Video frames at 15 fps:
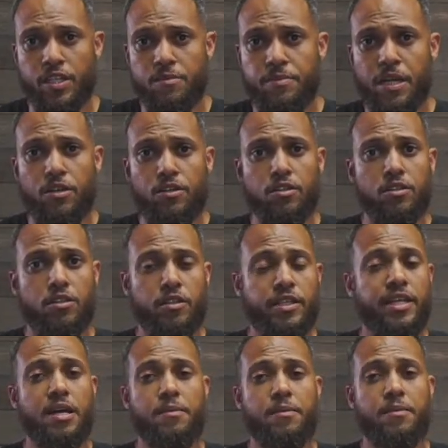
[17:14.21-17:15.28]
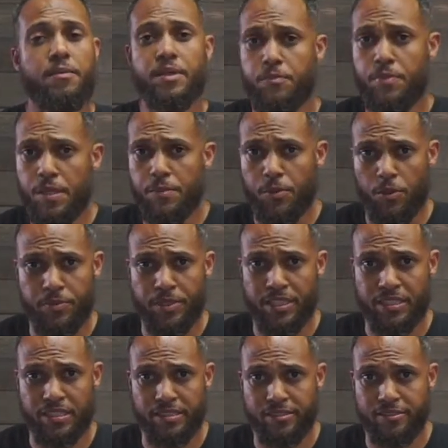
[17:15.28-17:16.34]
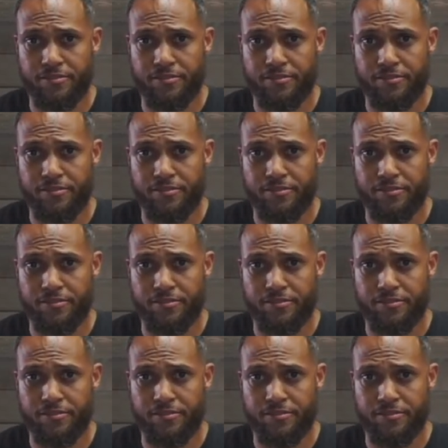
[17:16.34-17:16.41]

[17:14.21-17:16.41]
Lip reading: about, look at how many people are being killed,